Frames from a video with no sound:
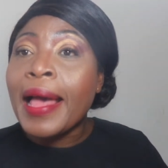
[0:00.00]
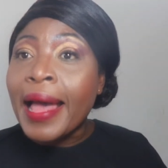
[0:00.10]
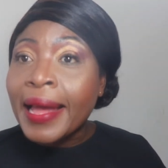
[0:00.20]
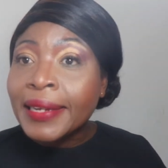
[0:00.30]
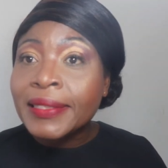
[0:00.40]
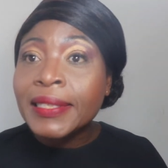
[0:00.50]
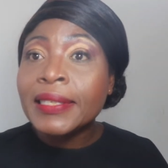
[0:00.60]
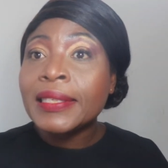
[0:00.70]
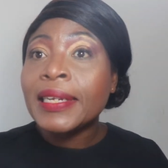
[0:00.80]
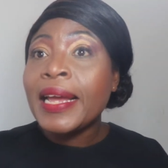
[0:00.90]

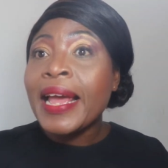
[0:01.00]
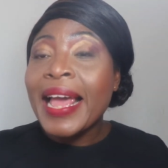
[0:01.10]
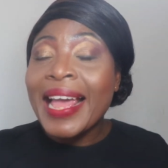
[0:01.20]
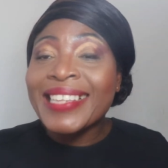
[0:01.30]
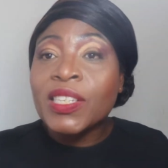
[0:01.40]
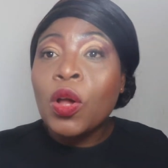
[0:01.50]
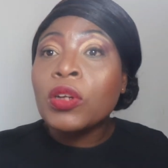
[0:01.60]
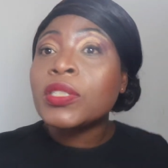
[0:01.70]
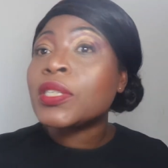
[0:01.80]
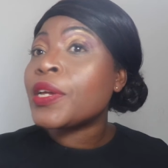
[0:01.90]
and it's
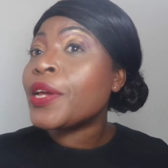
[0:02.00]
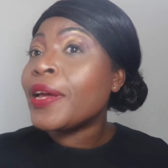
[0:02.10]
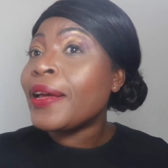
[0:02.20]
got